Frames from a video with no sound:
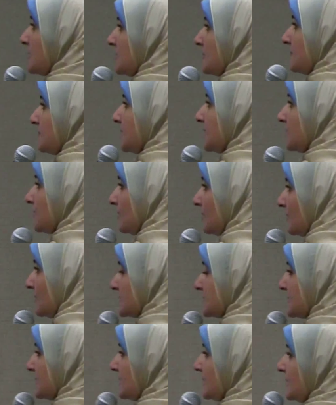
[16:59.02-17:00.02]

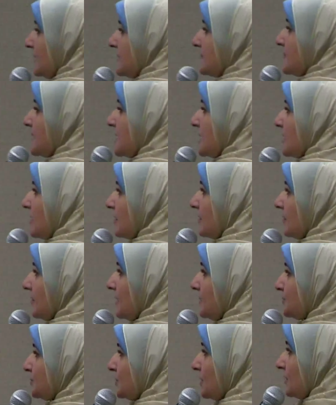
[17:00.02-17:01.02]
Because they make
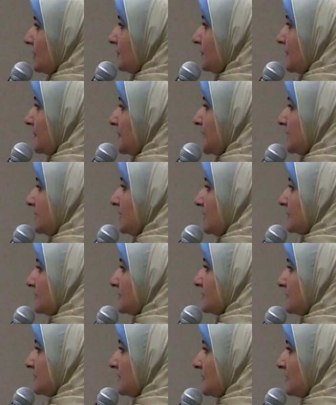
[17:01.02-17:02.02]
rupture of the
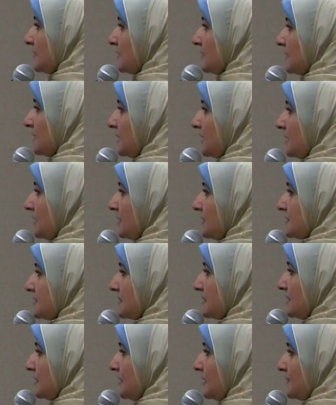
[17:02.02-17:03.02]
midgut. Here is
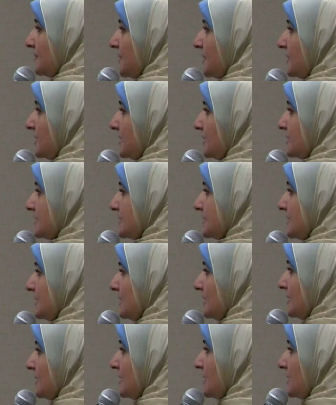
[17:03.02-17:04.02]
the epithelial cell.
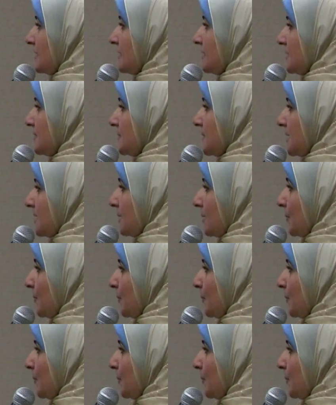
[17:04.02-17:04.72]
They make